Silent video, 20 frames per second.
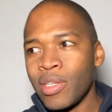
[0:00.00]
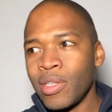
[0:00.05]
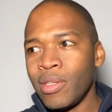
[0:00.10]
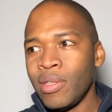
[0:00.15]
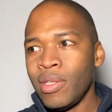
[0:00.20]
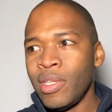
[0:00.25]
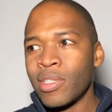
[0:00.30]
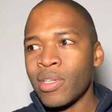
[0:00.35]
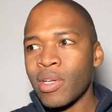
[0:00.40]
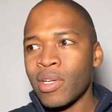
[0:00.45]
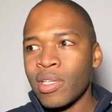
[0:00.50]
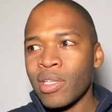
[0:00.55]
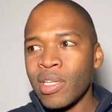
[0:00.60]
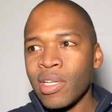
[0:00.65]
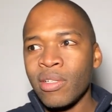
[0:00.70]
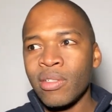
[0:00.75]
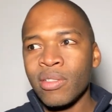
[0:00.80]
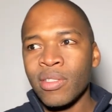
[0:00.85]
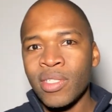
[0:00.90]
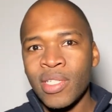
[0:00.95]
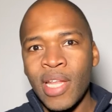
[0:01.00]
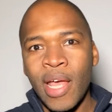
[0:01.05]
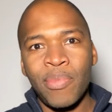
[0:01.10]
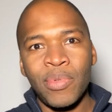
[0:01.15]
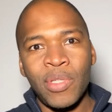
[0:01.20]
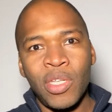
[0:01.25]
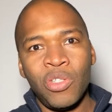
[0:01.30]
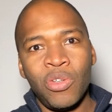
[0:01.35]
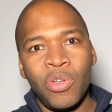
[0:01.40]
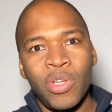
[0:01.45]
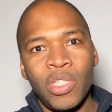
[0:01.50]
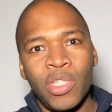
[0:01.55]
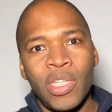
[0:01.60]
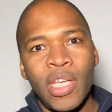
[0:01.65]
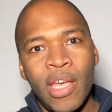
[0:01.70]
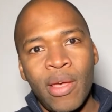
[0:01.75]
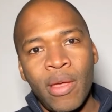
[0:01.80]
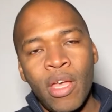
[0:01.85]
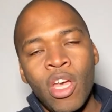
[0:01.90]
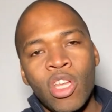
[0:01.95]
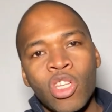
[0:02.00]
these are little steps that you could take